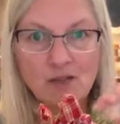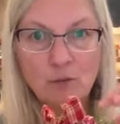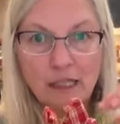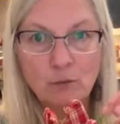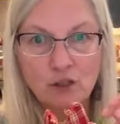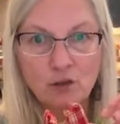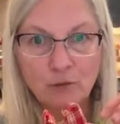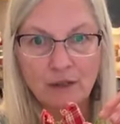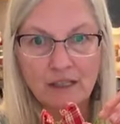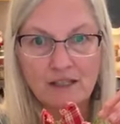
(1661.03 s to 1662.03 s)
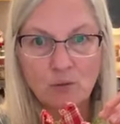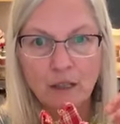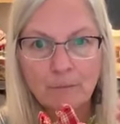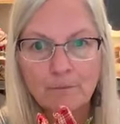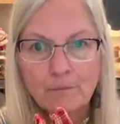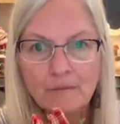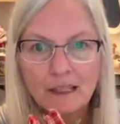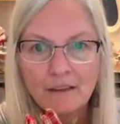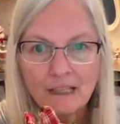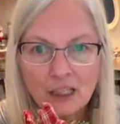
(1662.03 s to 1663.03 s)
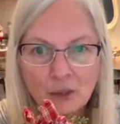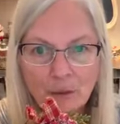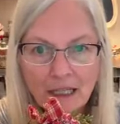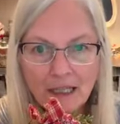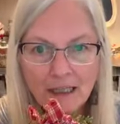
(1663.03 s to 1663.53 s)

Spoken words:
that's what I would do with this one. Thank you,